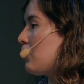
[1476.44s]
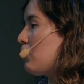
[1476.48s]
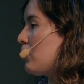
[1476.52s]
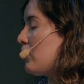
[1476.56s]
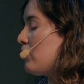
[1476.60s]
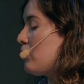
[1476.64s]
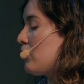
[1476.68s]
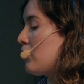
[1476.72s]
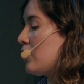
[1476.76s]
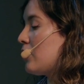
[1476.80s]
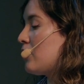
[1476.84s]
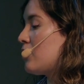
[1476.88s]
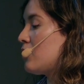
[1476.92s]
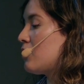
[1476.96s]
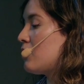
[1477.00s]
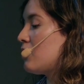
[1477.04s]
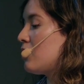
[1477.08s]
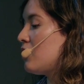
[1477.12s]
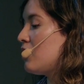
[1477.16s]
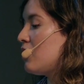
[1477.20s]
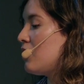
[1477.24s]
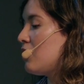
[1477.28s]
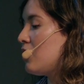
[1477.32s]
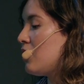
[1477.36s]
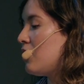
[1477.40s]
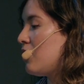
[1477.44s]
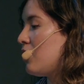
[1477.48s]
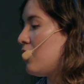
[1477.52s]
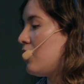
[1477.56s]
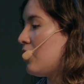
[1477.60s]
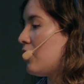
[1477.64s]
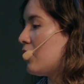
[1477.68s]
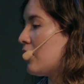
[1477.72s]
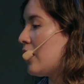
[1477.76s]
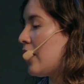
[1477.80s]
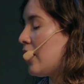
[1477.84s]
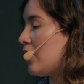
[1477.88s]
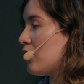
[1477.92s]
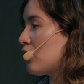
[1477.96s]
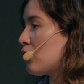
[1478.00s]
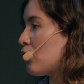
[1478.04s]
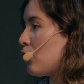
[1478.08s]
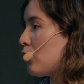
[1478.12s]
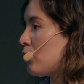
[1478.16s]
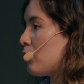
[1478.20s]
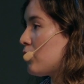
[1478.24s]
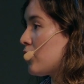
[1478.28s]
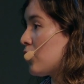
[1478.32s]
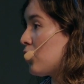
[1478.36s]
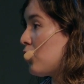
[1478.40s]
if it's a case
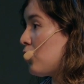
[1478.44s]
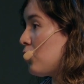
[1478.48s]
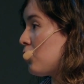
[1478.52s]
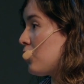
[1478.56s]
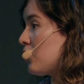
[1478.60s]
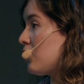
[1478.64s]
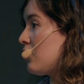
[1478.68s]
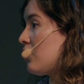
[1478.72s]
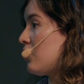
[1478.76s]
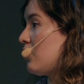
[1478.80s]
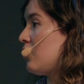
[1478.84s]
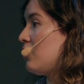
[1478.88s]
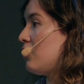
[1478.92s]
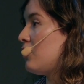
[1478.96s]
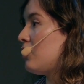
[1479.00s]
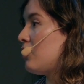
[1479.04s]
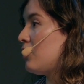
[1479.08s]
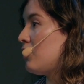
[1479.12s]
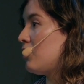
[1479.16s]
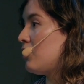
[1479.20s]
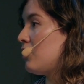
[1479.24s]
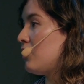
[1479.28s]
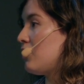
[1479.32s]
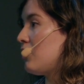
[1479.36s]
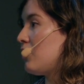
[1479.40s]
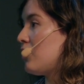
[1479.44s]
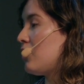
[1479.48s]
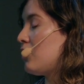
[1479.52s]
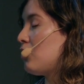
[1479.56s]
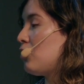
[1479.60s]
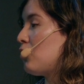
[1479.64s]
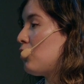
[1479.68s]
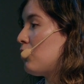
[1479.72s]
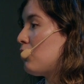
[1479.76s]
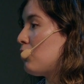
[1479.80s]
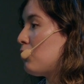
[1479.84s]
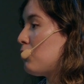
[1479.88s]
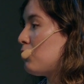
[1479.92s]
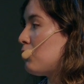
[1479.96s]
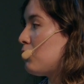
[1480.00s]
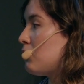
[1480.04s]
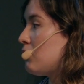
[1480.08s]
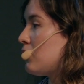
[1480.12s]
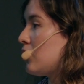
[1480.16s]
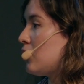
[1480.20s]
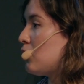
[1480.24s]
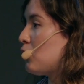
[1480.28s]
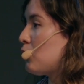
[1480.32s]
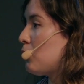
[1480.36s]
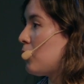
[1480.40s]
of security, you
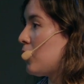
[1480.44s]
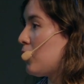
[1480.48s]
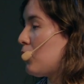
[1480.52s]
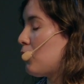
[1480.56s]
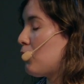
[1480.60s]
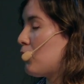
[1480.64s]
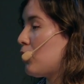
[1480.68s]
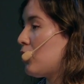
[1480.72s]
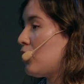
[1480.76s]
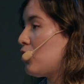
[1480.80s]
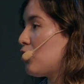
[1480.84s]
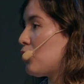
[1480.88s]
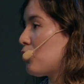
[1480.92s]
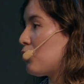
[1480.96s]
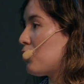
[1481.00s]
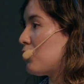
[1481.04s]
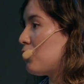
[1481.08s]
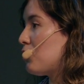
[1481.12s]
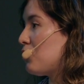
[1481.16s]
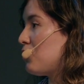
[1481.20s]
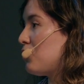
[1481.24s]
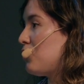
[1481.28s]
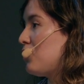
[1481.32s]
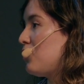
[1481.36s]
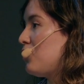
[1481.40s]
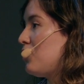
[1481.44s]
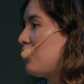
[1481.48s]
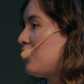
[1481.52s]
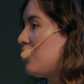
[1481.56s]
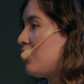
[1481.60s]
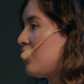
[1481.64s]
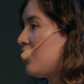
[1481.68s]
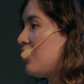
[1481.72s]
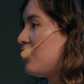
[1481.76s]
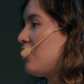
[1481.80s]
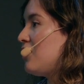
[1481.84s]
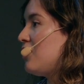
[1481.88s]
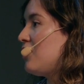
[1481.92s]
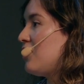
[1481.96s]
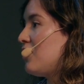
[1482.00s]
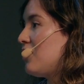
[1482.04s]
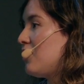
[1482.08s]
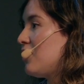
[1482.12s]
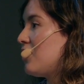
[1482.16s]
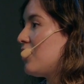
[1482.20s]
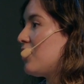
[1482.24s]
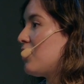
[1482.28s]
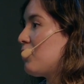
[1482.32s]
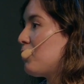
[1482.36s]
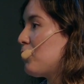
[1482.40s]
need to be very sure.
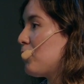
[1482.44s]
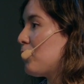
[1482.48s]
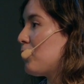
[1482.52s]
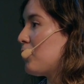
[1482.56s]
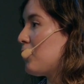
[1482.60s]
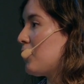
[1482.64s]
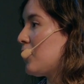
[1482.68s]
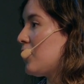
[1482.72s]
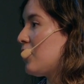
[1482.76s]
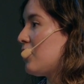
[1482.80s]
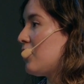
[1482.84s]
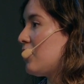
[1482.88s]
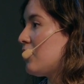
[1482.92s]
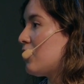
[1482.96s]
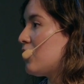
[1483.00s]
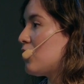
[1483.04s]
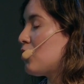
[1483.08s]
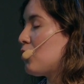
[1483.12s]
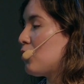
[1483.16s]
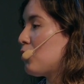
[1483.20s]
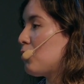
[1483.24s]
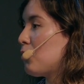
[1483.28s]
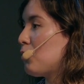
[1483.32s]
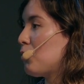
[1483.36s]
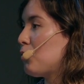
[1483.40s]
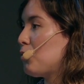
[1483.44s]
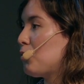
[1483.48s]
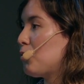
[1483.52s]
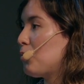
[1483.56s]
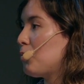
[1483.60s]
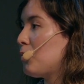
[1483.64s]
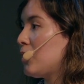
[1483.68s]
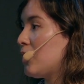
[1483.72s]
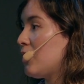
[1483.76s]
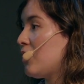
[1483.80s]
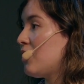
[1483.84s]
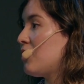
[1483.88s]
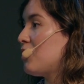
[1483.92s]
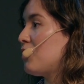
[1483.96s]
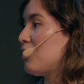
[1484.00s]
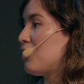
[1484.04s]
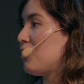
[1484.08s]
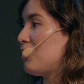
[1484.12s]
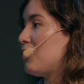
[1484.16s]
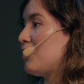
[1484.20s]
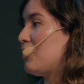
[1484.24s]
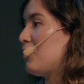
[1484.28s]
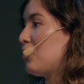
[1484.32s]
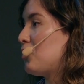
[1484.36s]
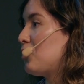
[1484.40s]
Yeah, it needs to be tested
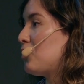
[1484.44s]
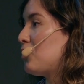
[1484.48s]
a lot.